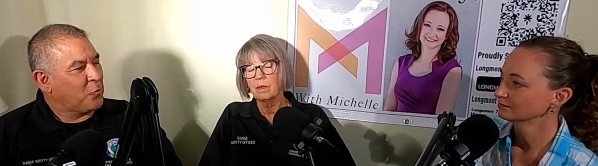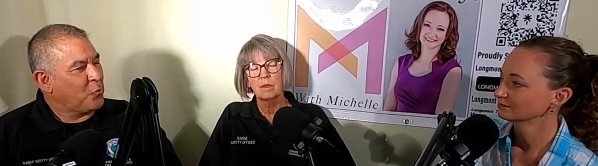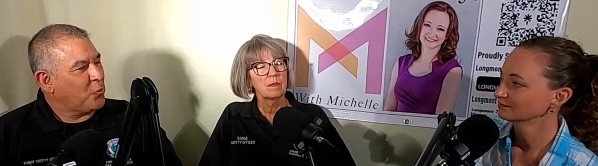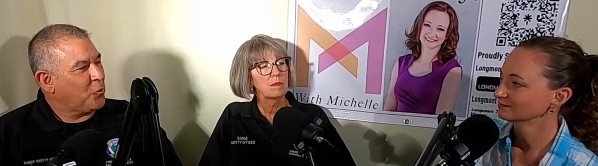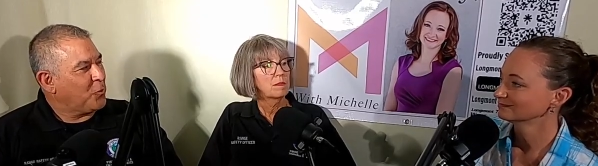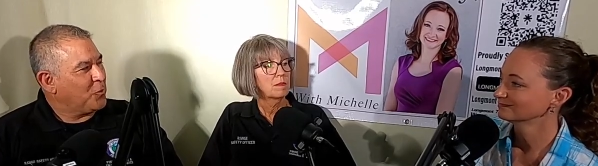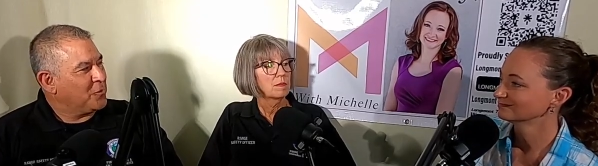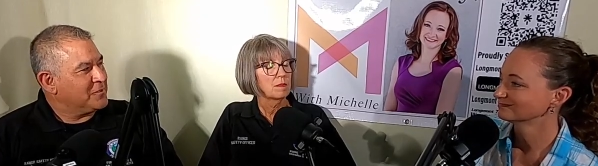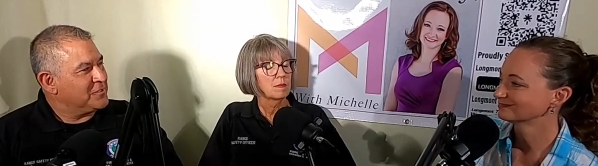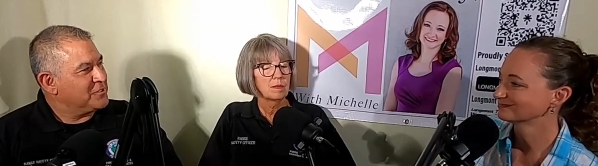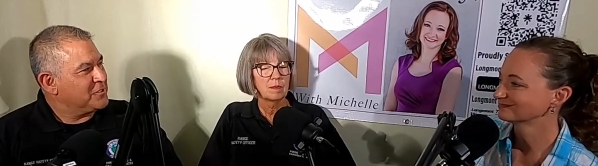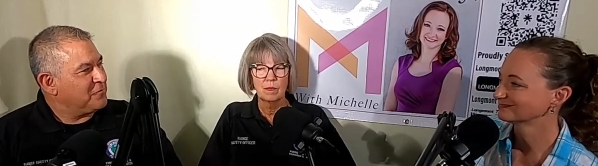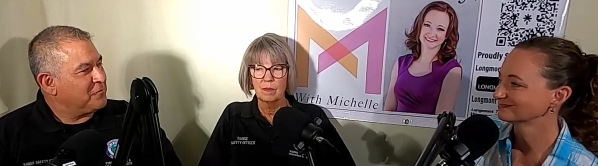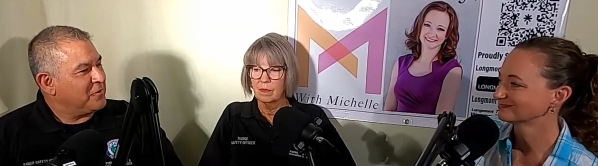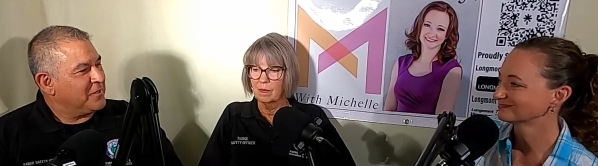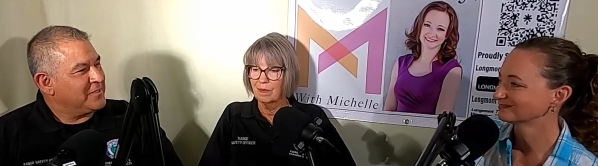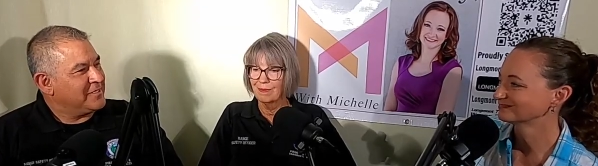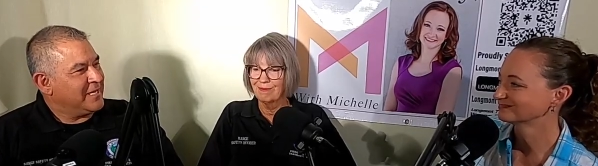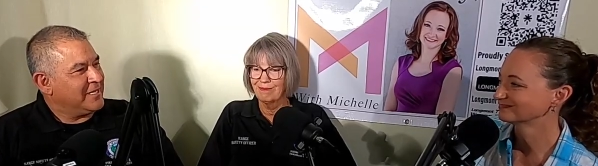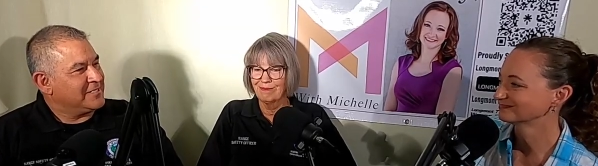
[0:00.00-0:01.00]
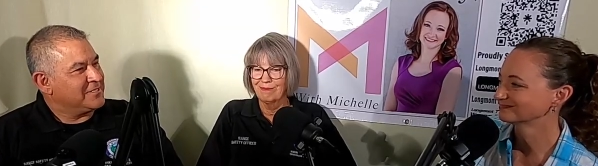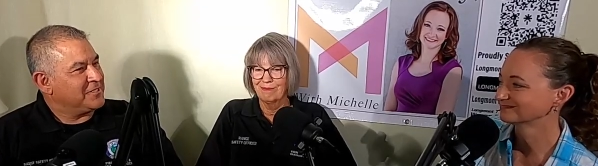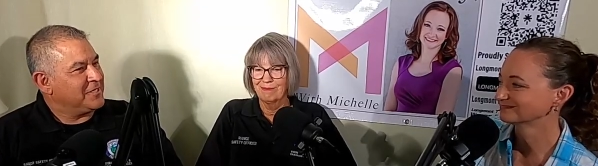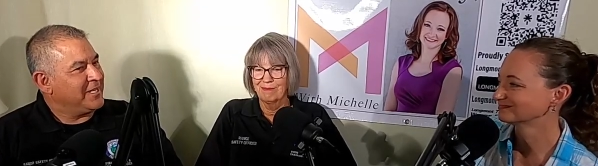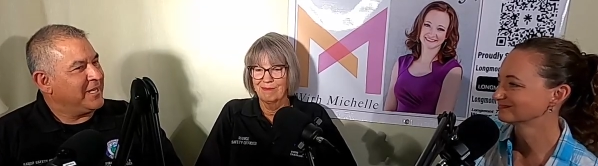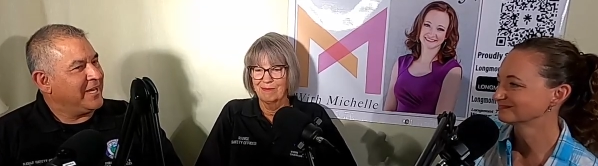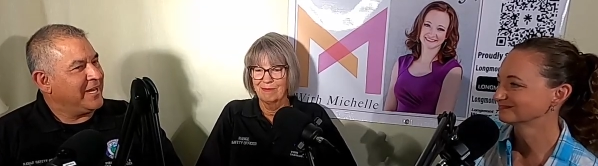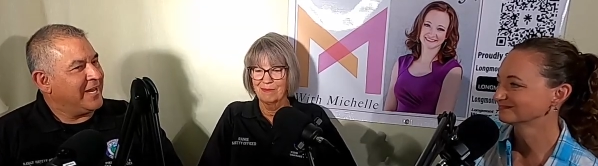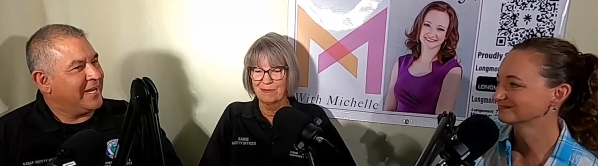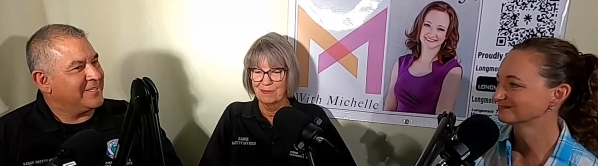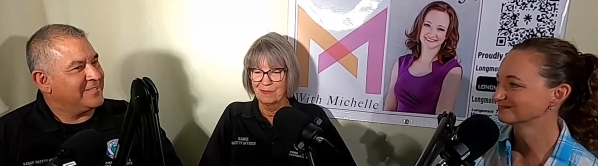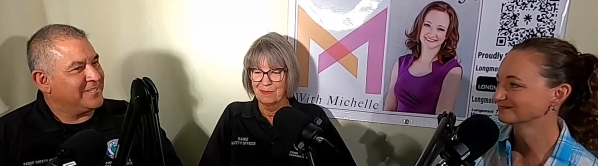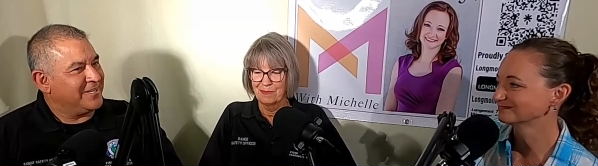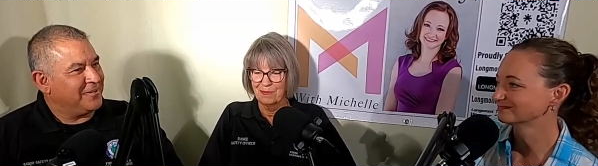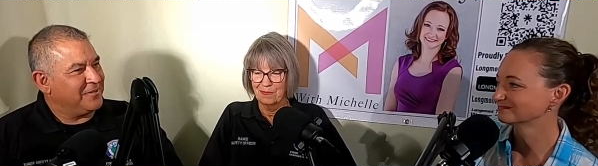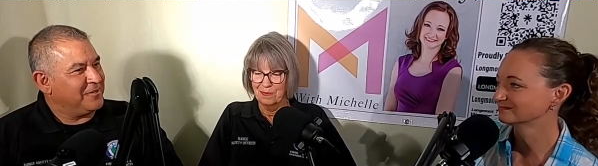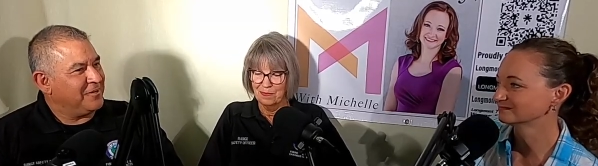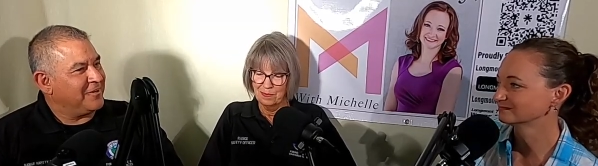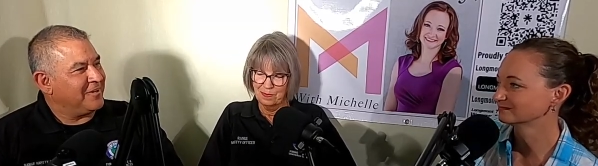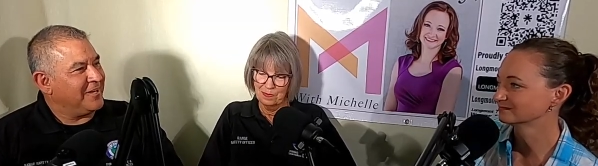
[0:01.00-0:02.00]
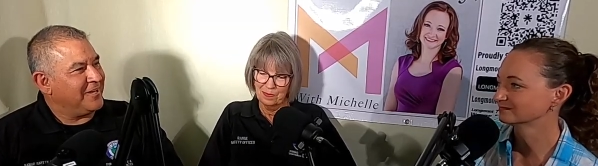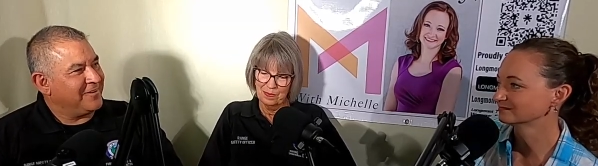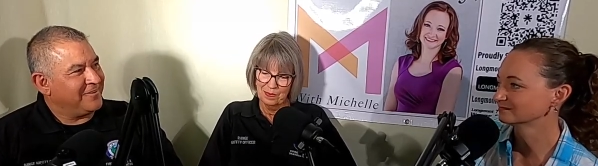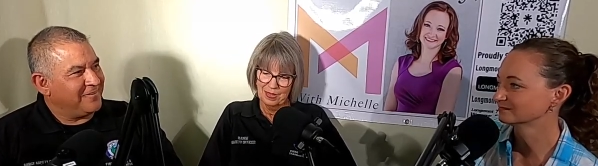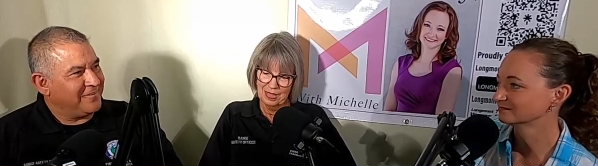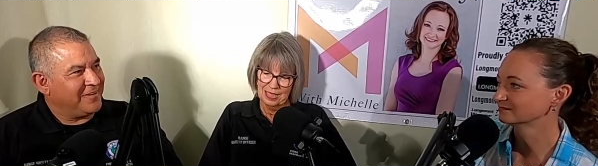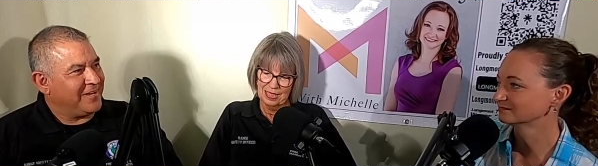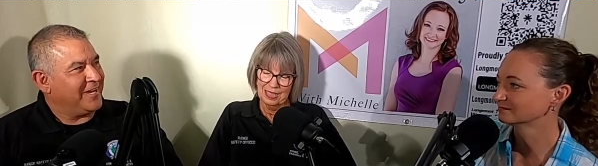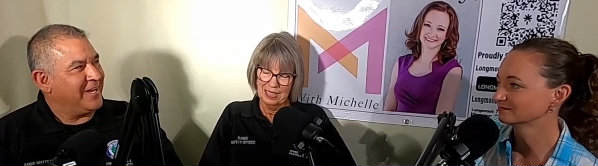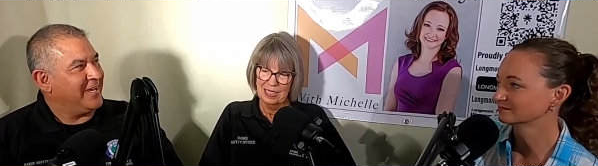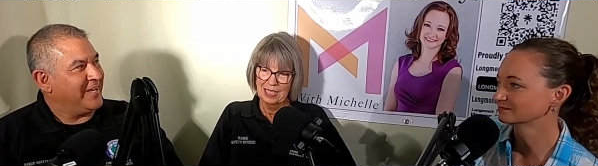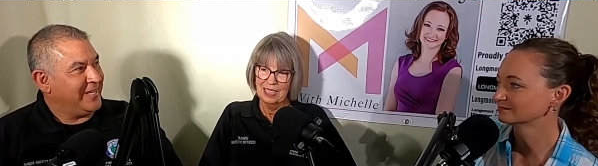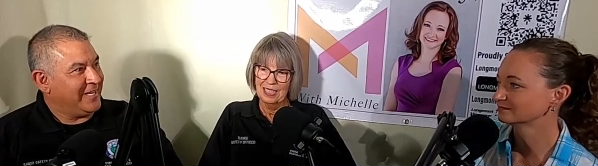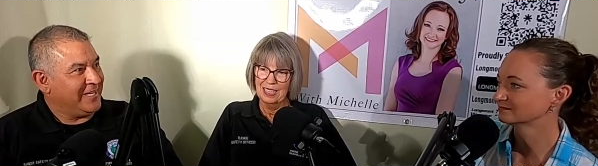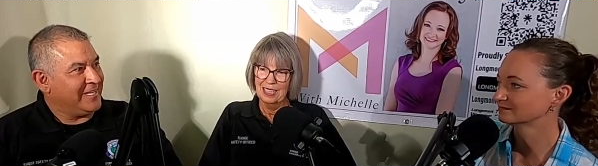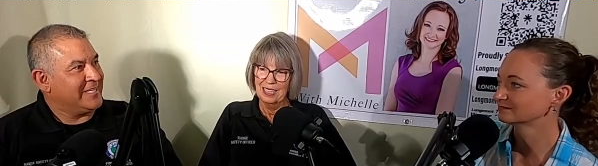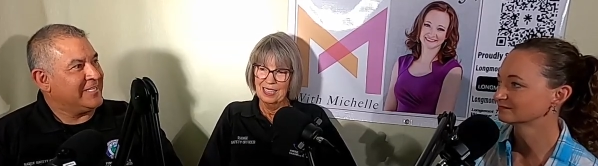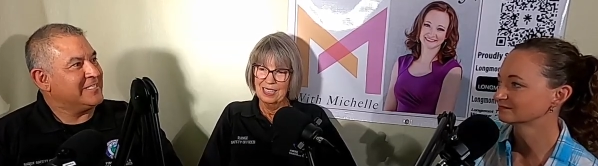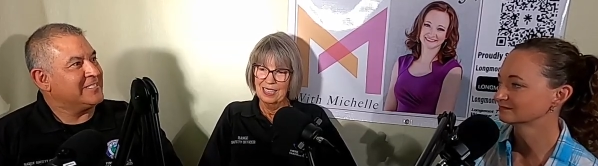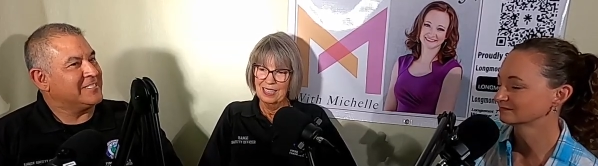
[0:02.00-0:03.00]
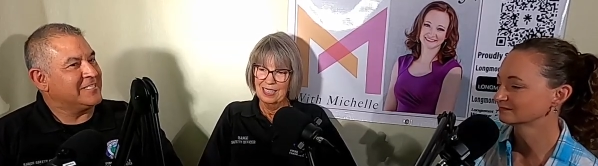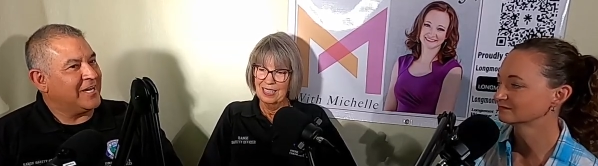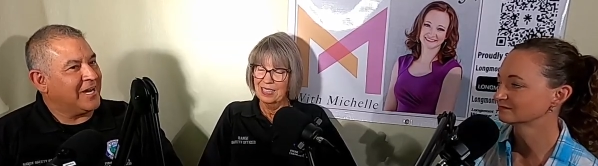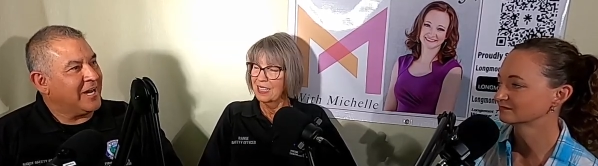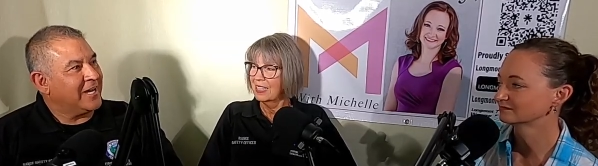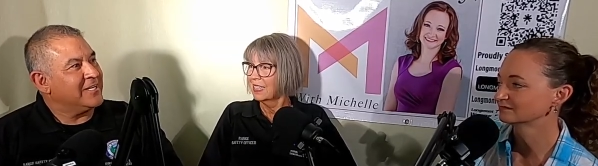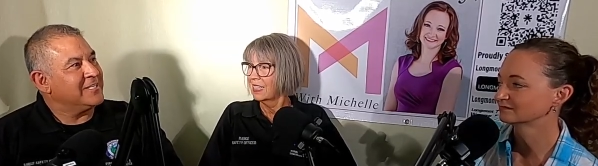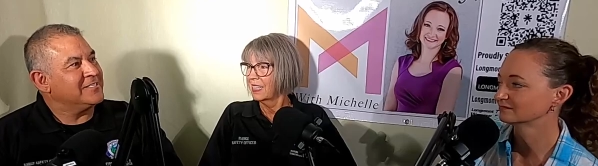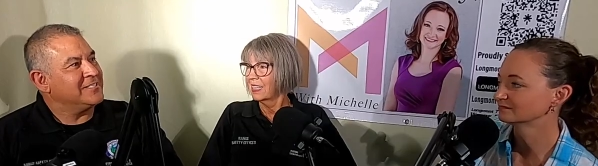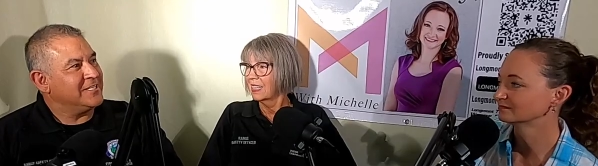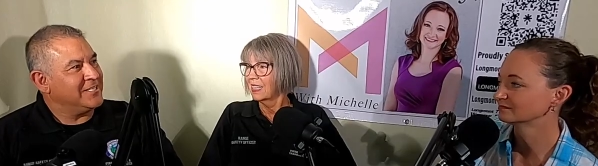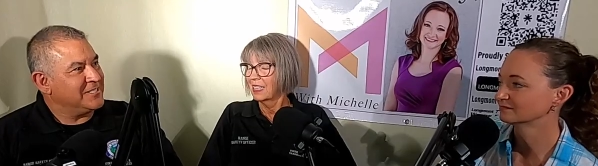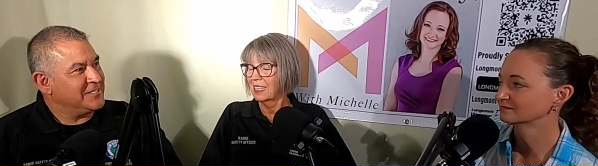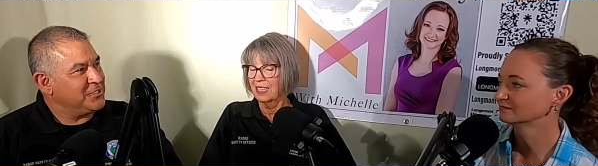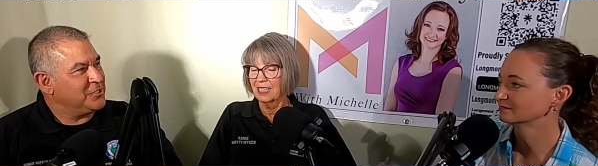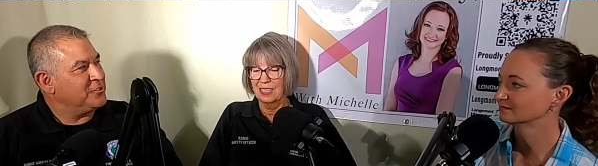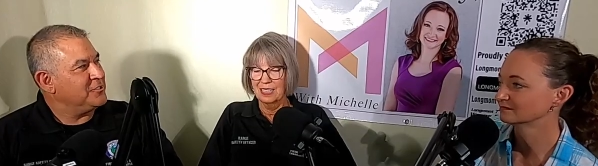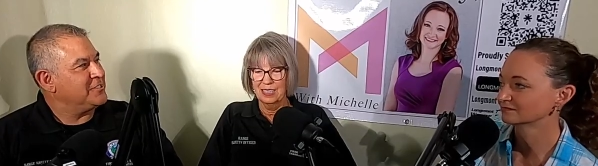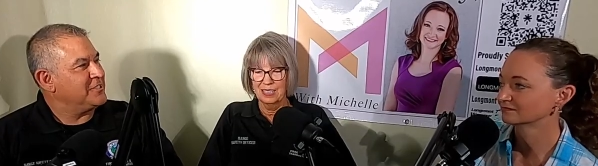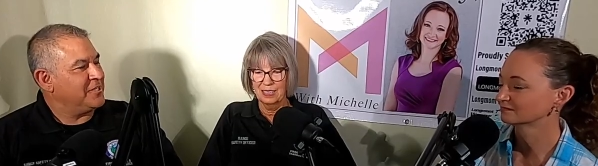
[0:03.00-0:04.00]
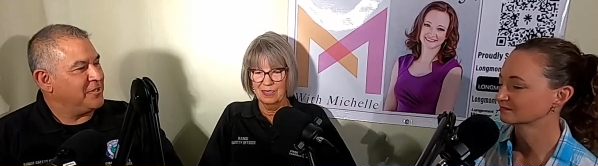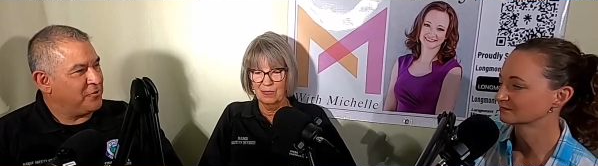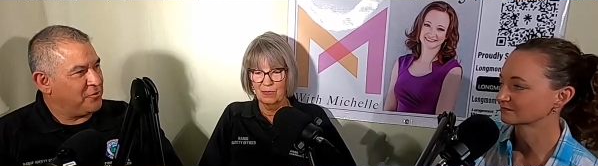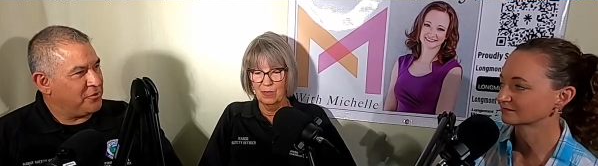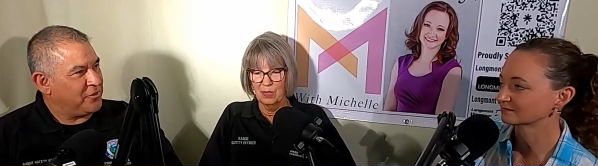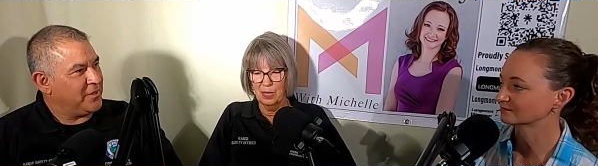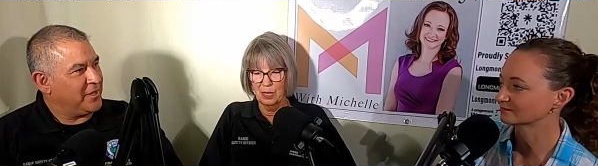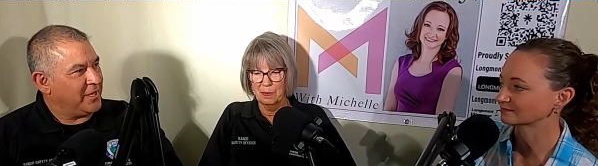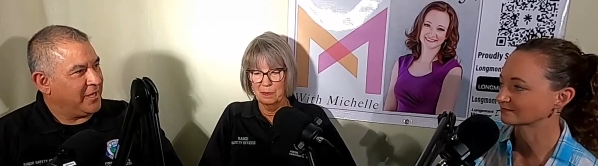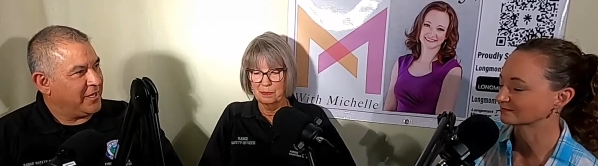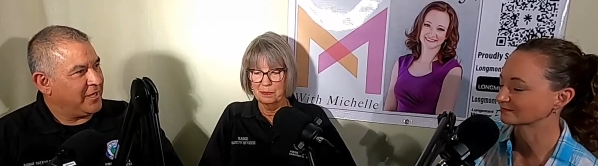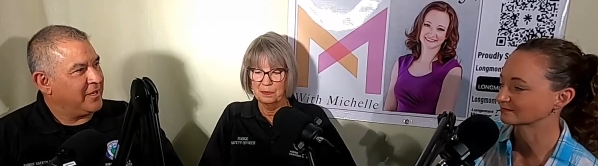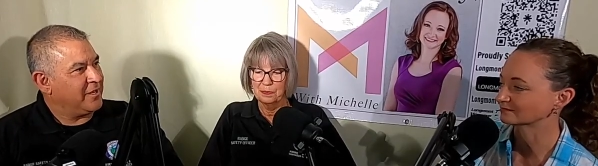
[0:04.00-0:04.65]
Speaker 1: the world and stuff like that. so you get out there and you're like, okay, it is not as easy as you mm-hmm. think.